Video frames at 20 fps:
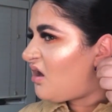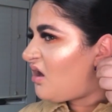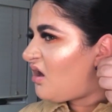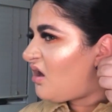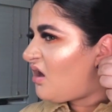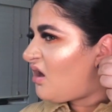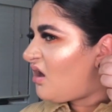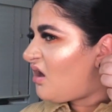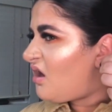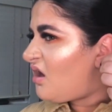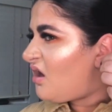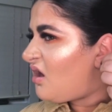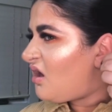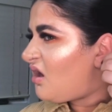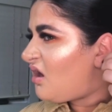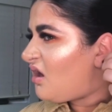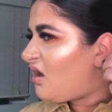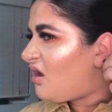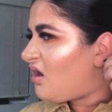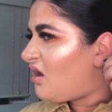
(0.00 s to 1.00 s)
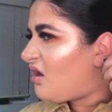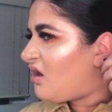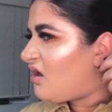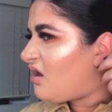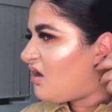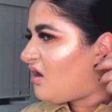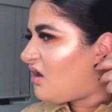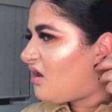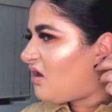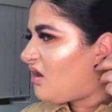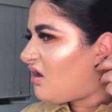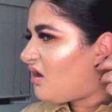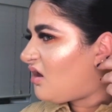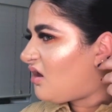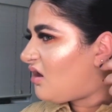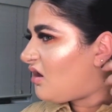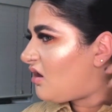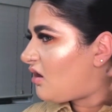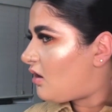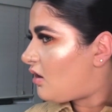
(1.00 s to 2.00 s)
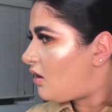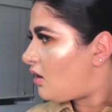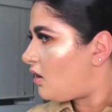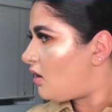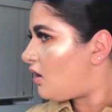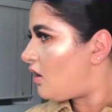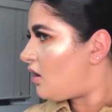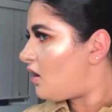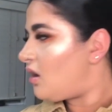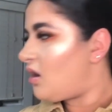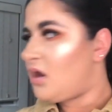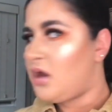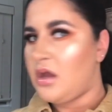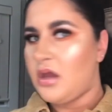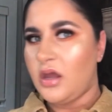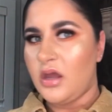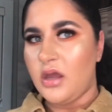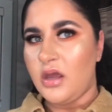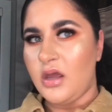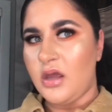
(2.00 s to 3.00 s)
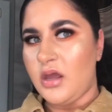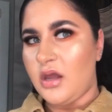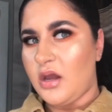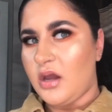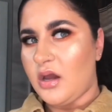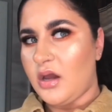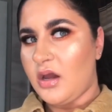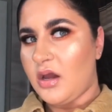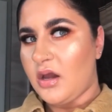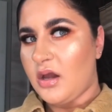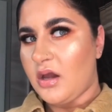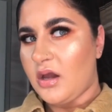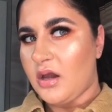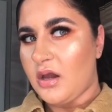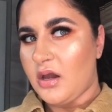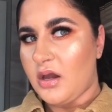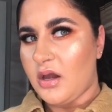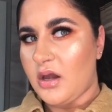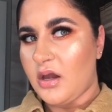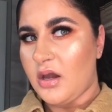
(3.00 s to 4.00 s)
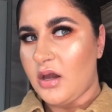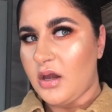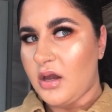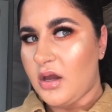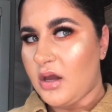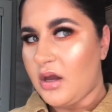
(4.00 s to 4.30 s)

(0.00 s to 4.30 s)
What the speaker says: (no one is talking)